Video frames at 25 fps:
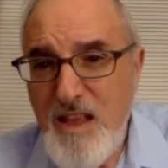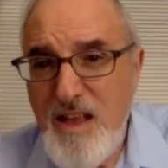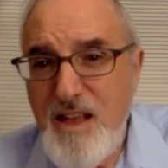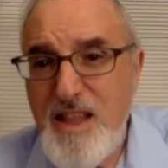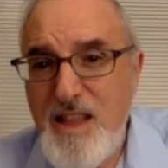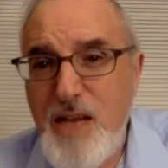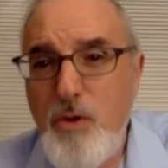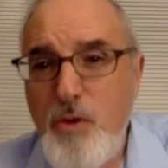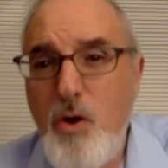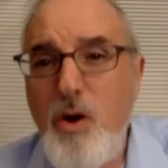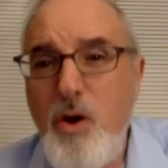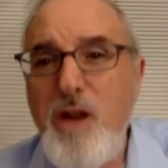
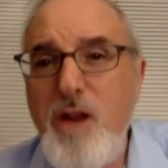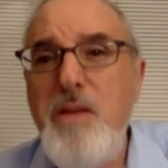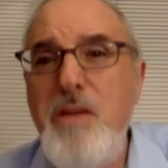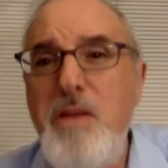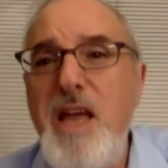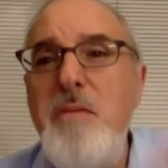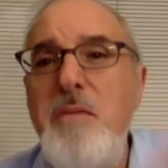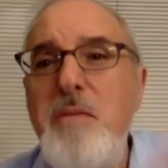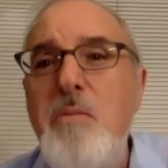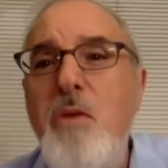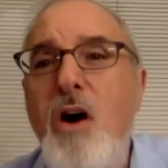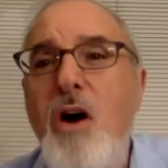They were already
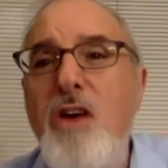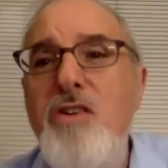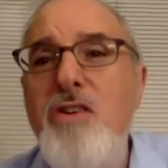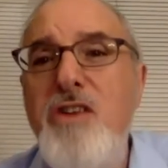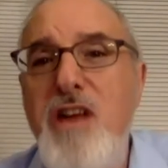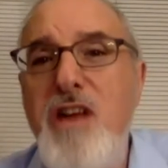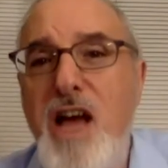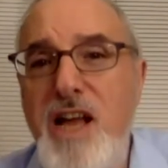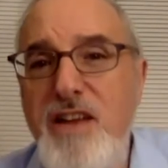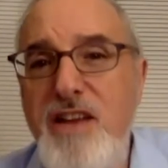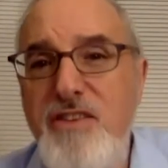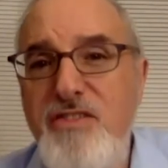getting
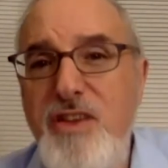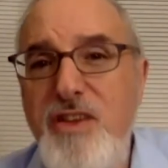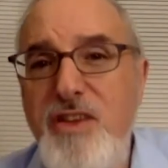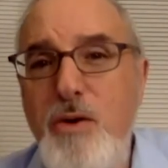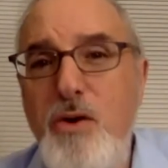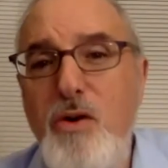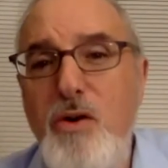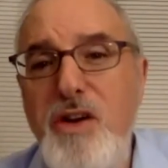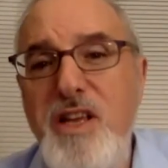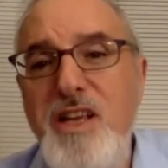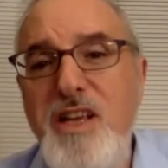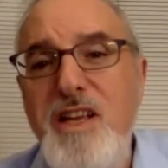modernized. They were
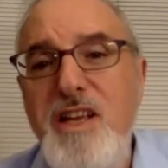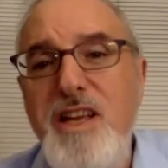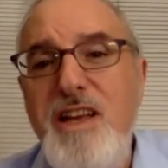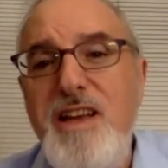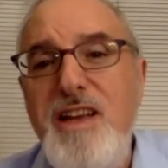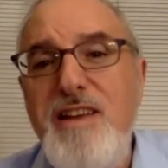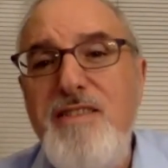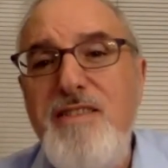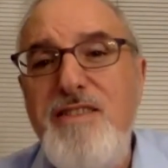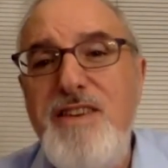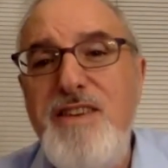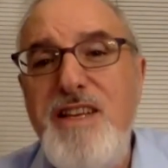already
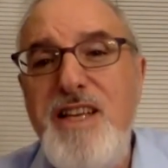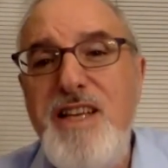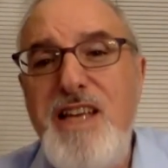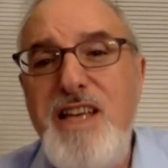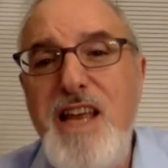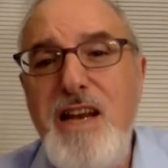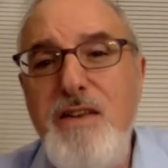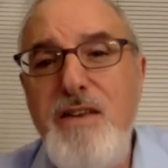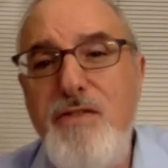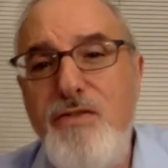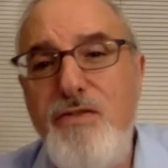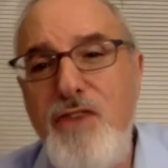
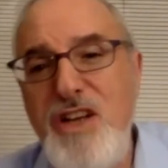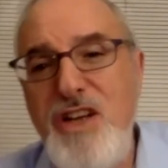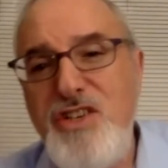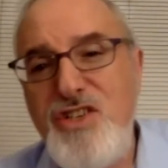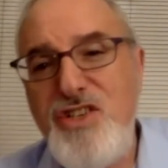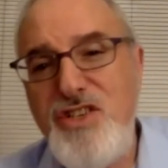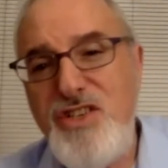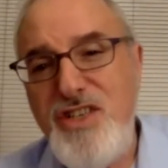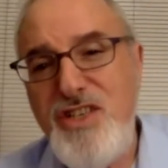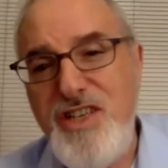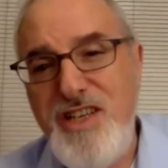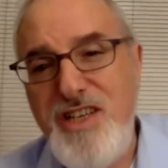getting
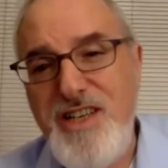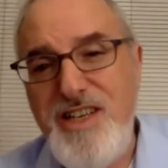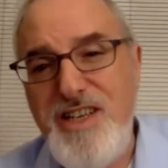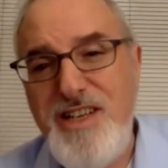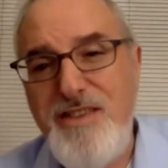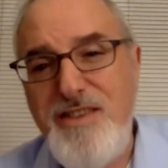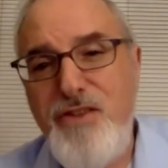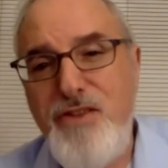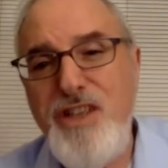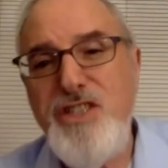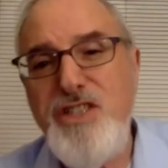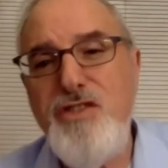French,
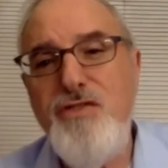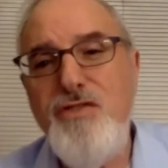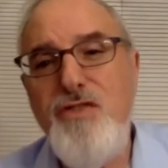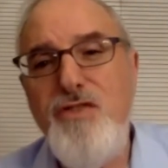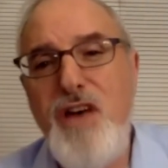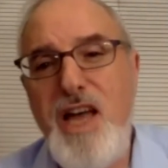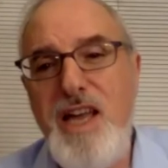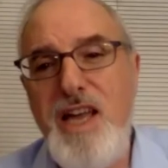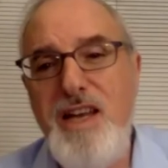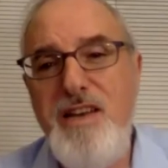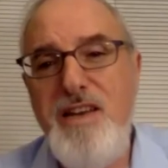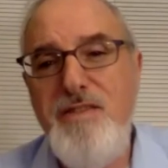
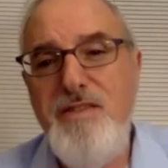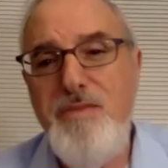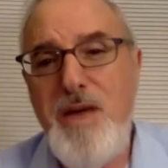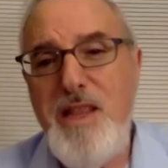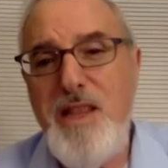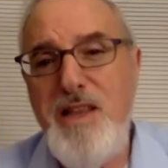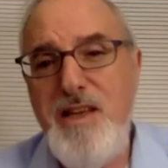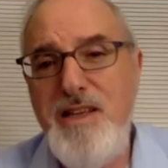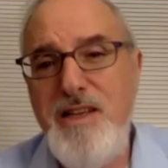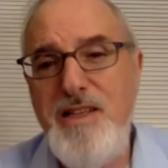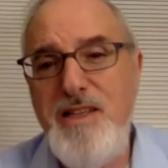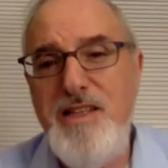Frenchified by
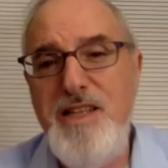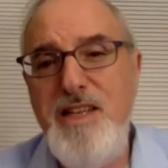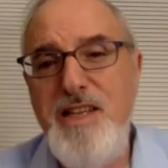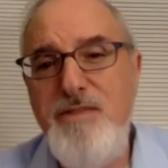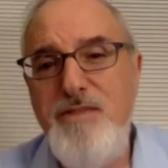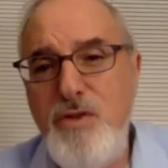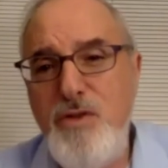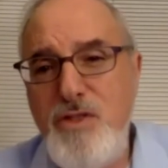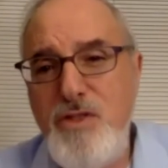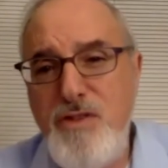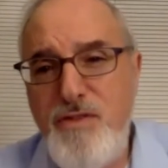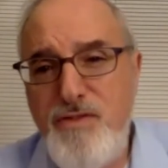the
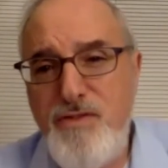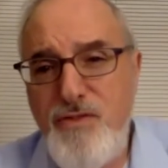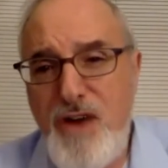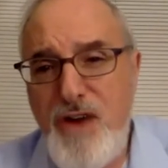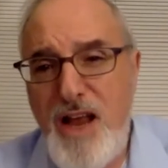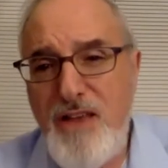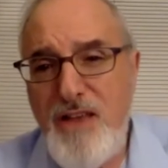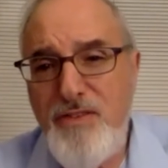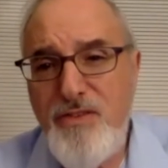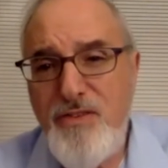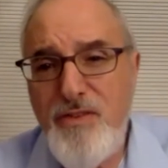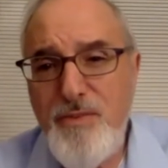influence of
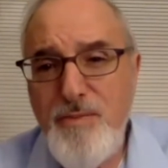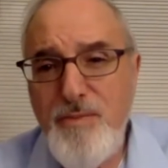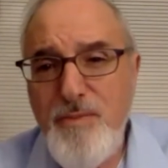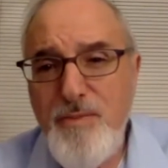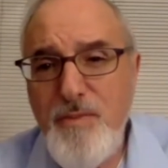France.